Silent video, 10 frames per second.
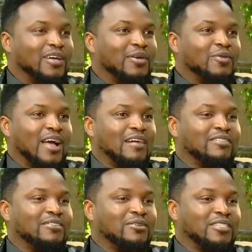We
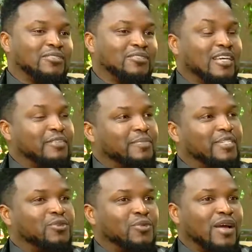haven't gotten to that
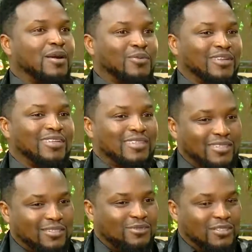beat where
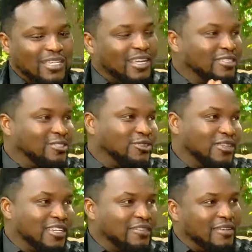we engage to it.